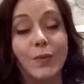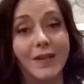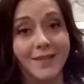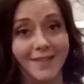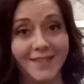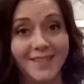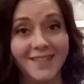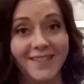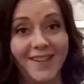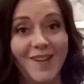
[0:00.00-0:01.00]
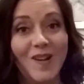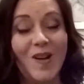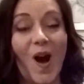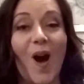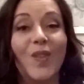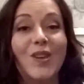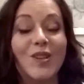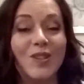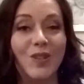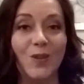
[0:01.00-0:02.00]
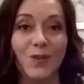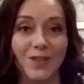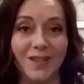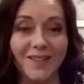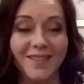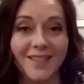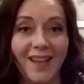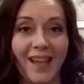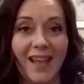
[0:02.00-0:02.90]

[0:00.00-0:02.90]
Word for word: reasons, all the excuses.